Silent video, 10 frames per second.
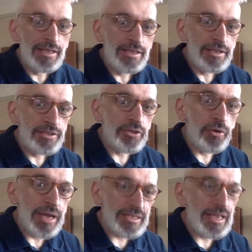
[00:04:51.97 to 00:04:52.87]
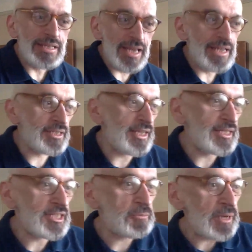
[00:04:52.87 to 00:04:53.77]
So it's a
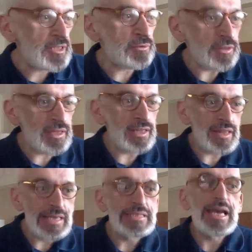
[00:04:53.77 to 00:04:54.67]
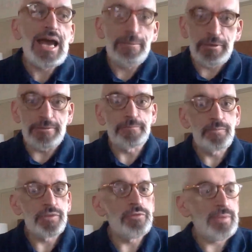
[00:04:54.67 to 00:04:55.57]
space where the things happen.
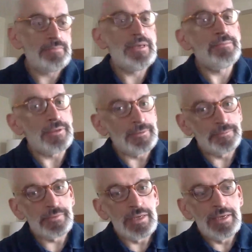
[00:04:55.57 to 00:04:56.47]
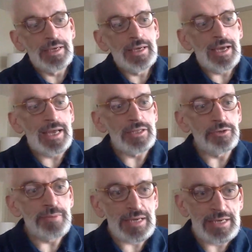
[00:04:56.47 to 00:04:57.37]
You meet people, and
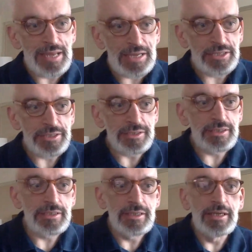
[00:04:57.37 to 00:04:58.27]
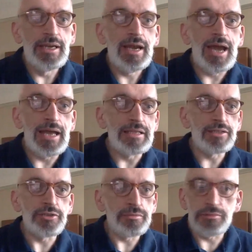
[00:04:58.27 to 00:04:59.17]
you make connections,
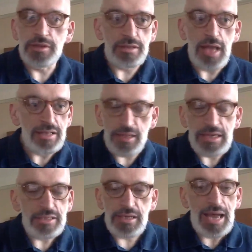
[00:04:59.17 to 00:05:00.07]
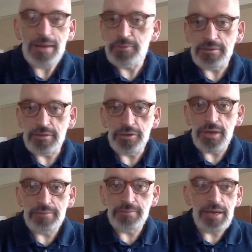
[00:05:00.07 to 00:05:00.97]
and things
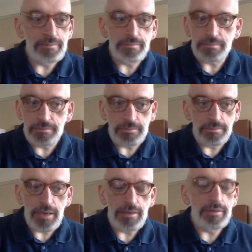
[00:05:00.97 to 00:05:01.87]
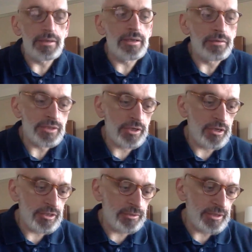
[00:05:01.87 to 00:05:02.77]
happen. You know, as a
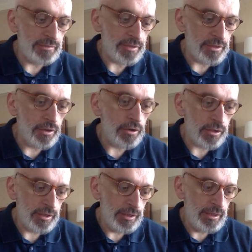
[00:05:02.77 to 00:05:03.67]
consequence of the talk,